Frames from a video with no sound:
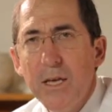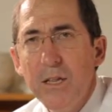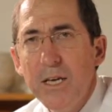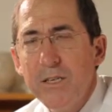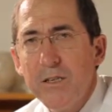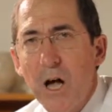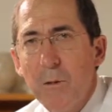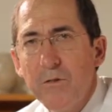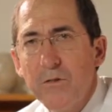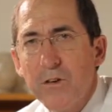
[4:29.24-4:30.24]
These
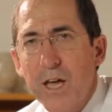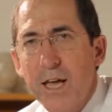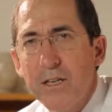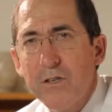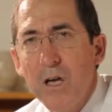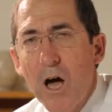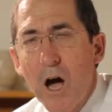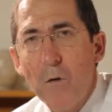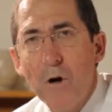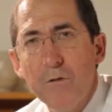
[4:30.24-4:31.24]
type of scans
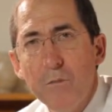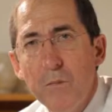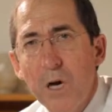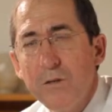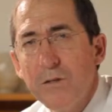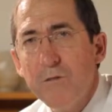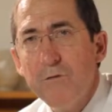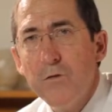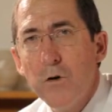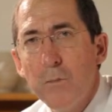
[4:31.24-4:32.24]
are often most
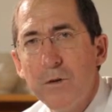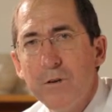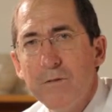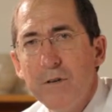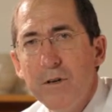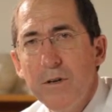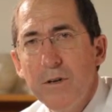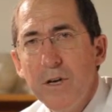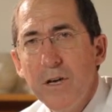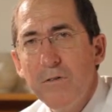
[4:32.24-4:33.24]
informative
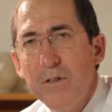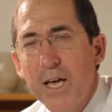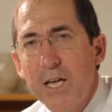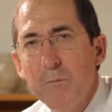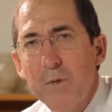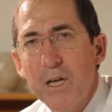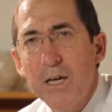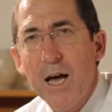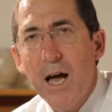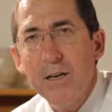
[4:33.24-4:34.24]
if they can be
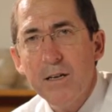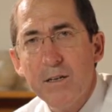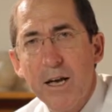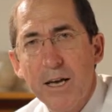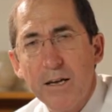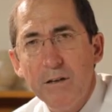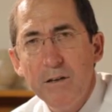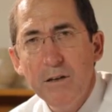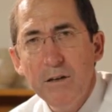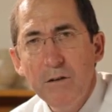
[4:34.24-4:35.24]
undertaken
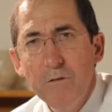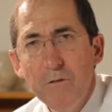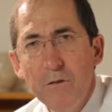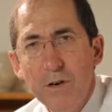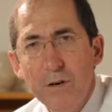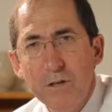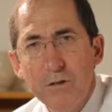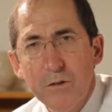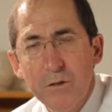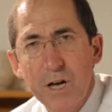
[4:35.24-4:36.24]
very
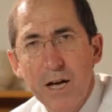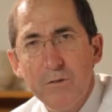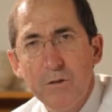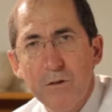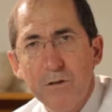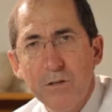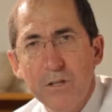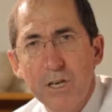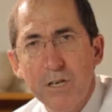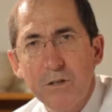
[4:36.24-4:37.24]
soon after a
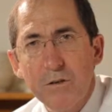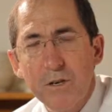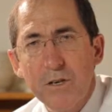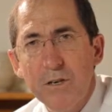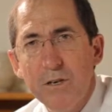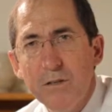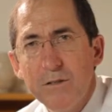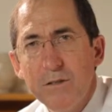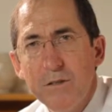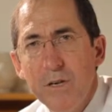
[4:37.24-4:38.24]
seizure occurs.
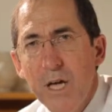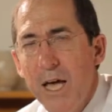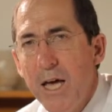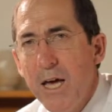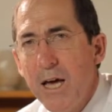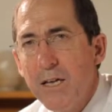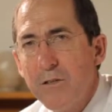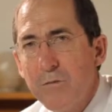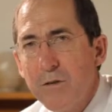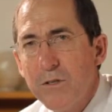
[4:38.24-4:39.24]
As
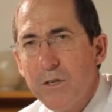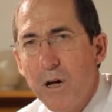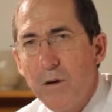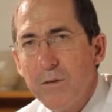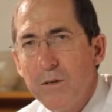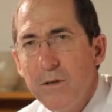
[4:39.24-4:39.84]
a result,